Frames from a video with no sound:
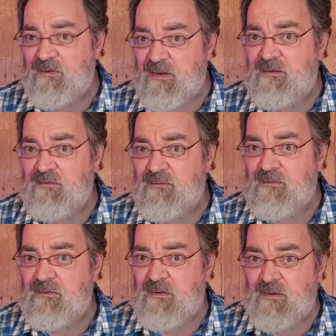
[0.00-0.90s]
Okay?
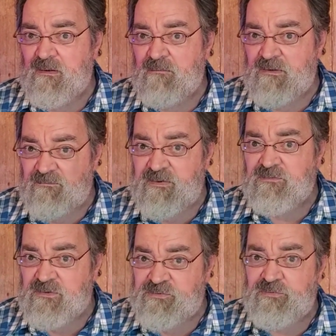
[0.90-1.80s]
The
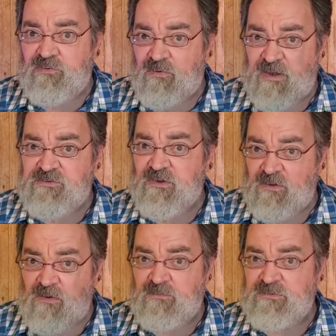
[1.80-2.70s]
victory is through Christ
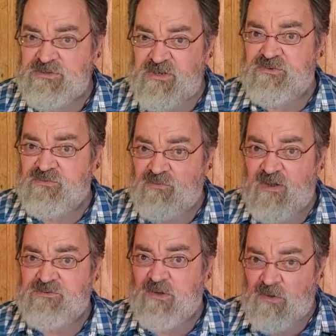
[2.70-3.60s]
alone. Jesus
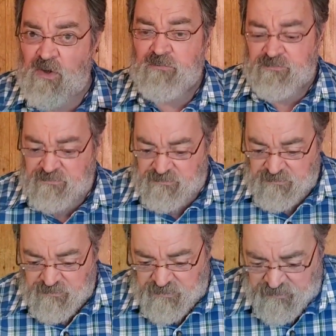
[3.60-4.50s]
Christ alone.
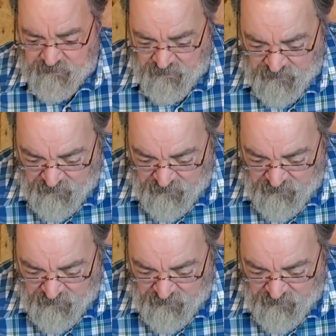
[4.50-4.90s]
Okay?